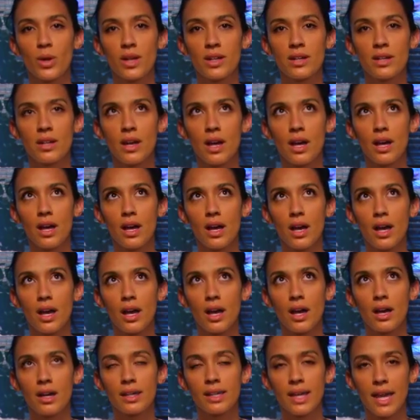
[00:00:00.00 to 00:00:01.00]
when
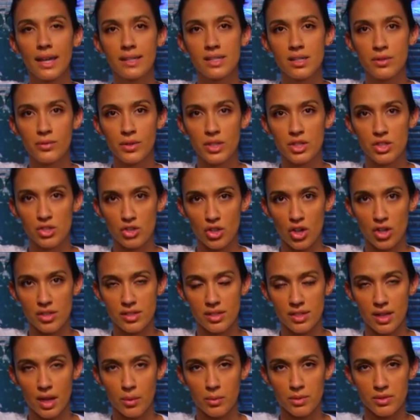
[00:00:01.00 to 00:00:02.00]
uh, KTV
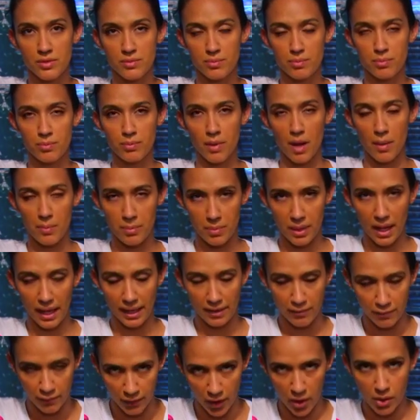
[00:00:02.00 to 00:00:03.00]
started, I was uh,
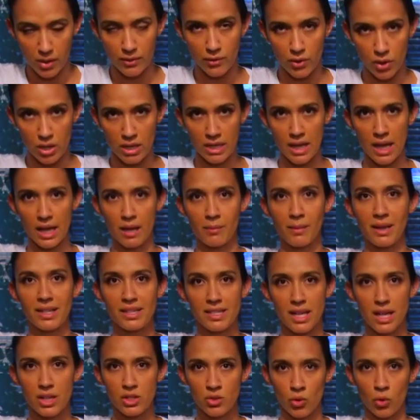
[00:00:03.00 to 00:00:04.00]
like very, very young, and my
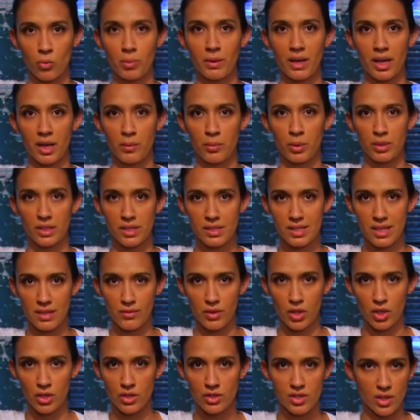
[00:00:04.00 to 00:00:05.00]
dad taught me how to put the
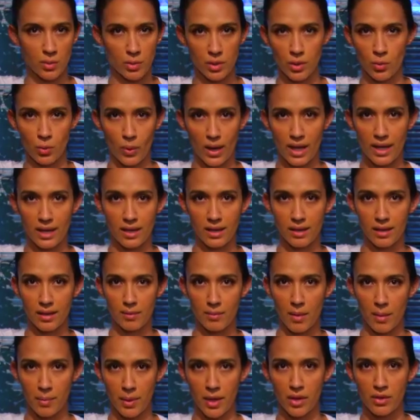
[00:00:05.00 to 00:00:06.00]
TV on so I wouldn't wake
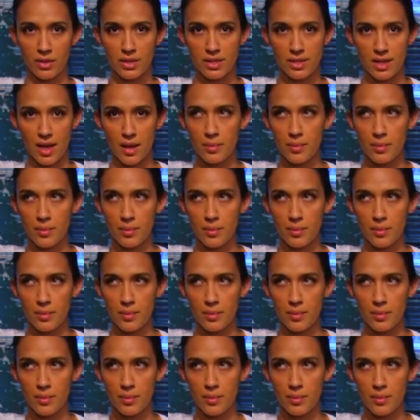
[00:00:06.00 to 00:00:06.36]
my parents